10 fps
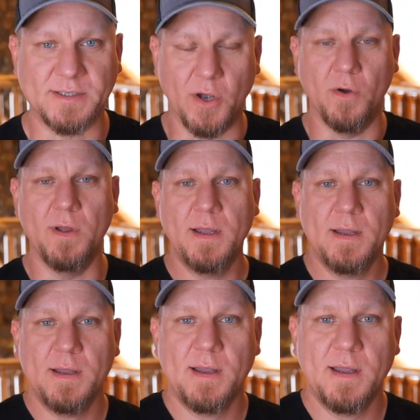So
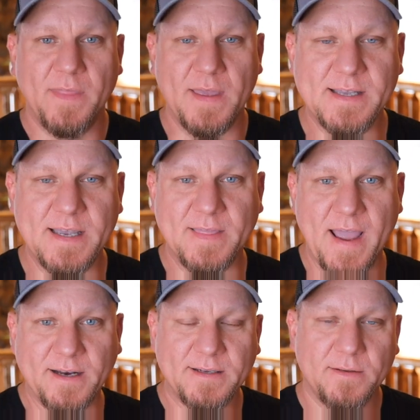things like
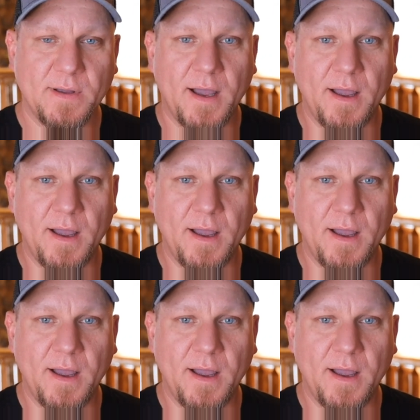that.